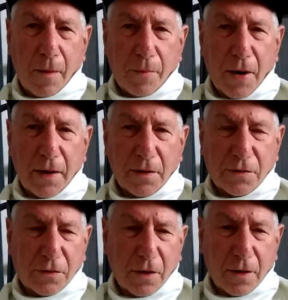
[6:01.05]

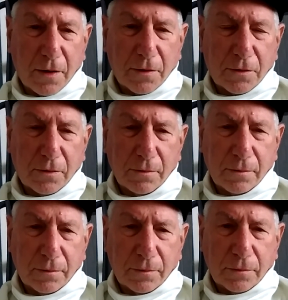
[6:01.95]
brightest stars.
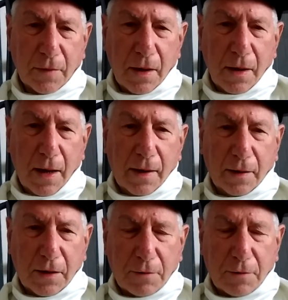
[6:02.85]
And at